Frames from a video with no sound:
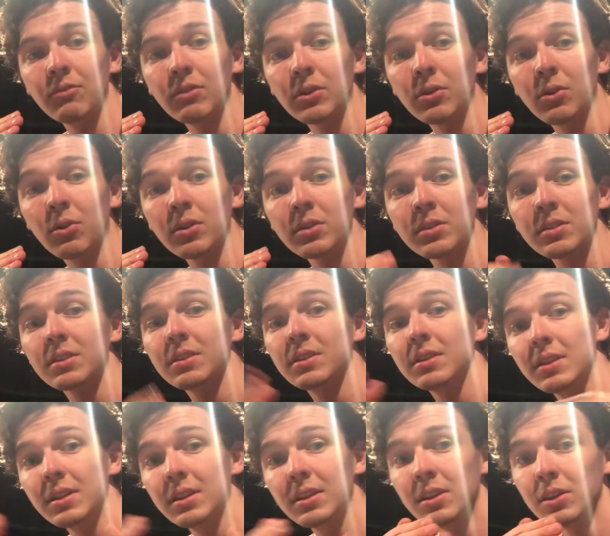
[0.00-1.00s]
record.
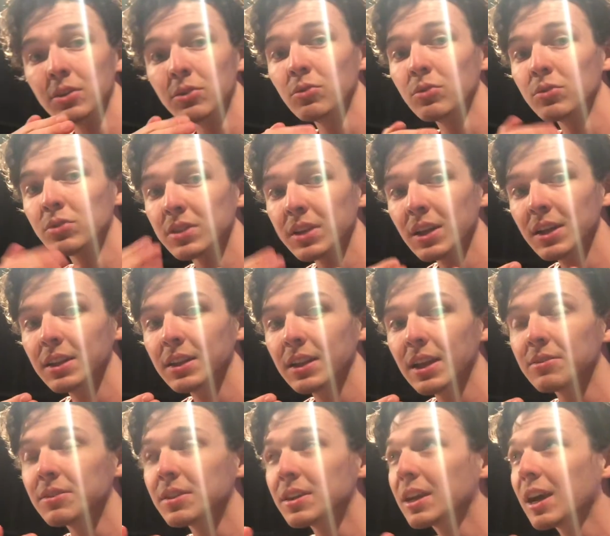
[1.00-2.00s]
There you go. Slightly
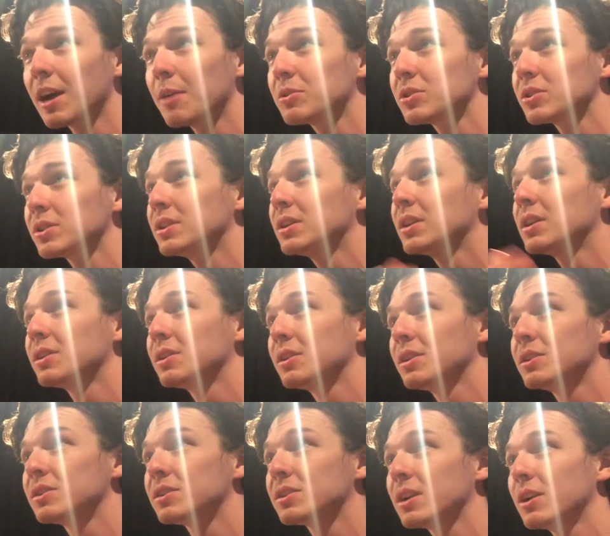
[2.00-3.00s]
left to the camera screen.
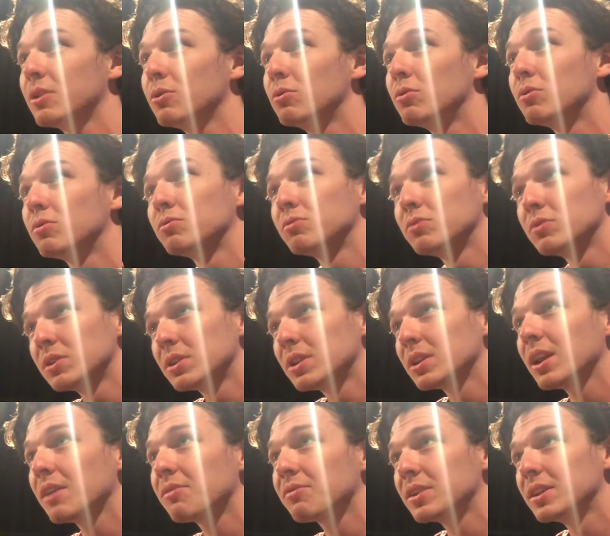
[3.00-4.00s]
Still
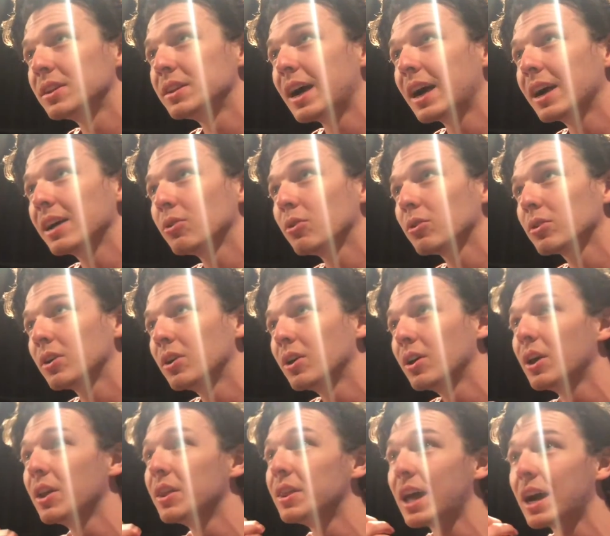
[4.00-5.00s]
delivering the dialogue.
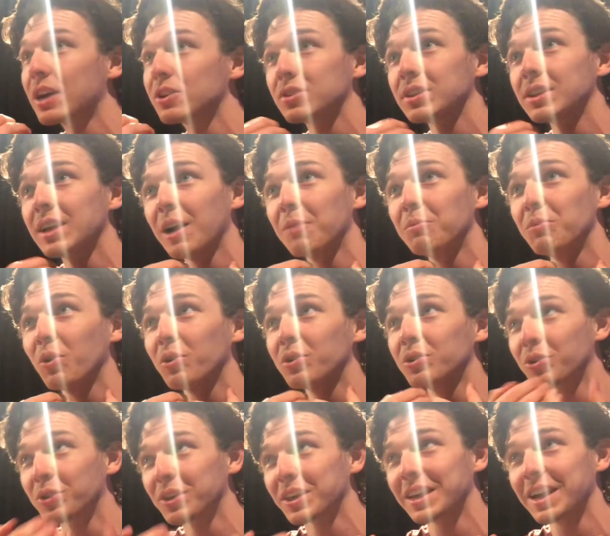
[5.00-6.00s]
Naturally, I'm not
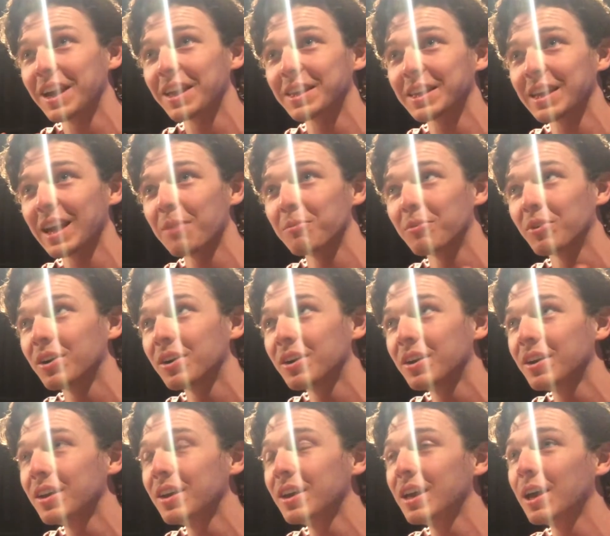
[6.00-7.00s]
looking at the camera.
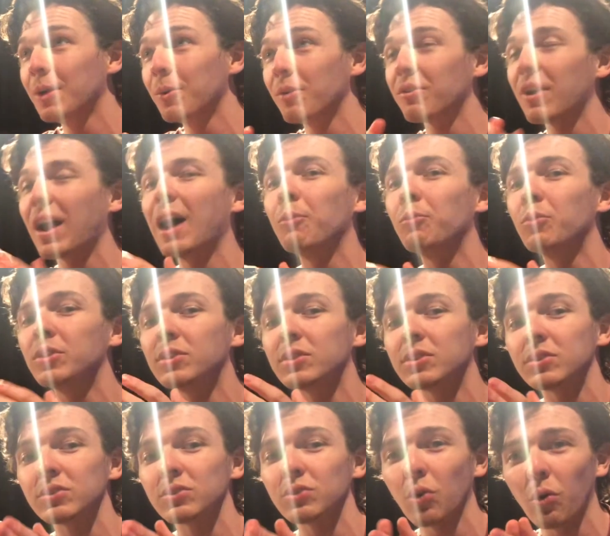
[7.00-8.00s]
However, I would
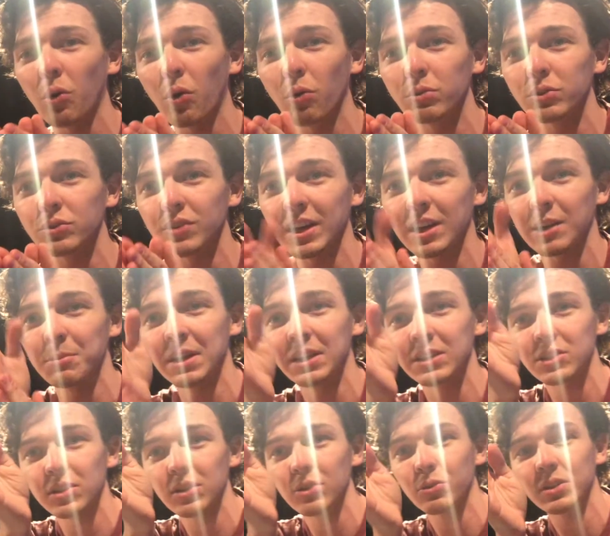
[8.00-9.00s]
always
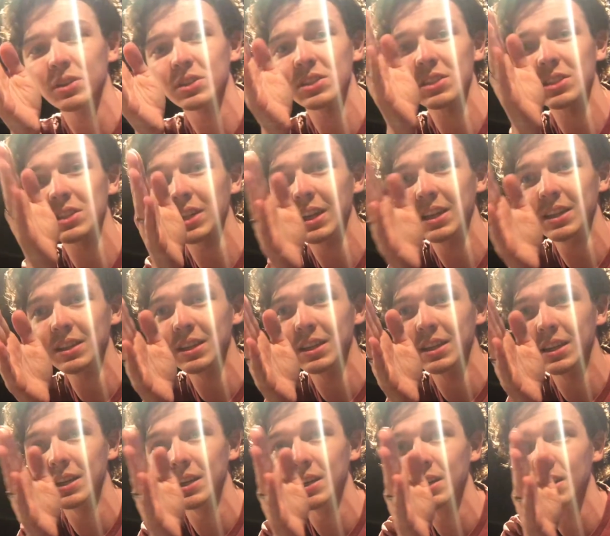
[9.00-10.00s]
recommend looking
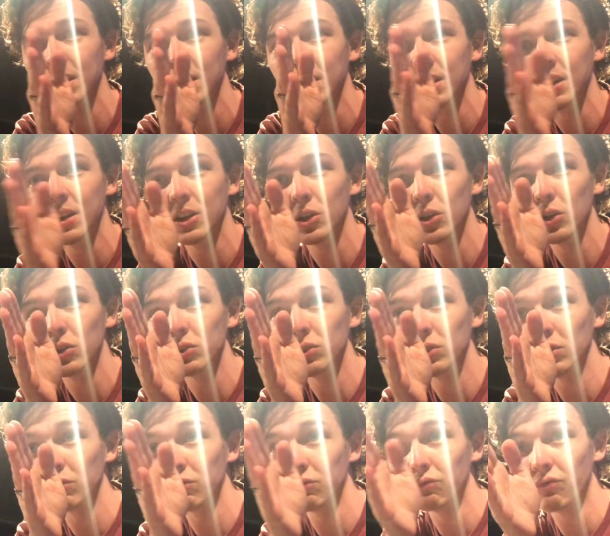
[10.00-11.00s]
slightly
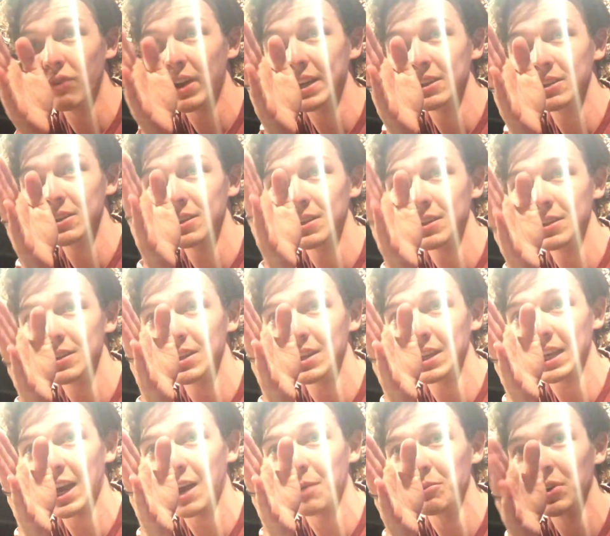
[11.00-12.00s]
right to the
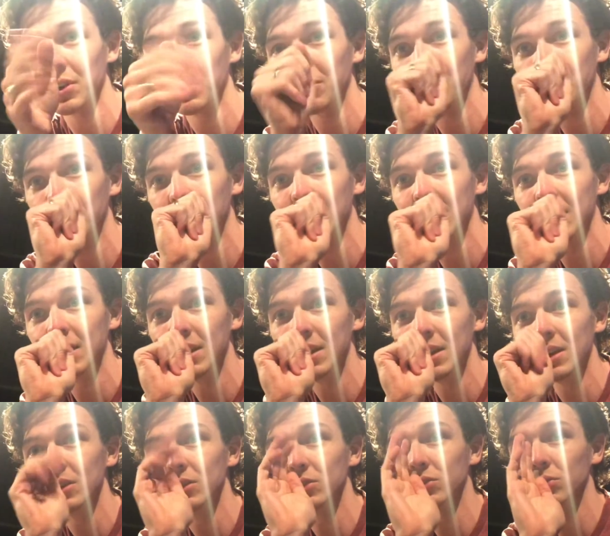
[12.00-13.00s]
camera. Okay,
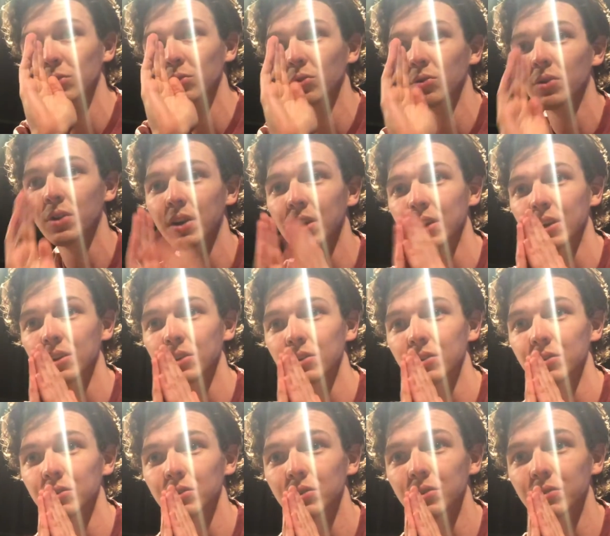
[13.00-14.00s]
so
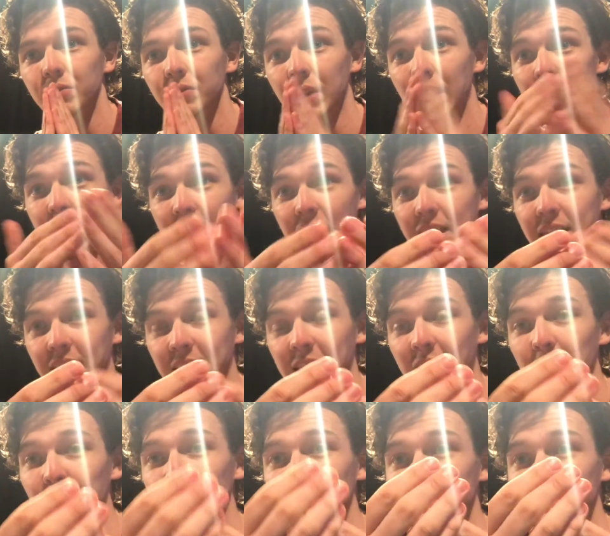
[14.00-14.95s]
the camera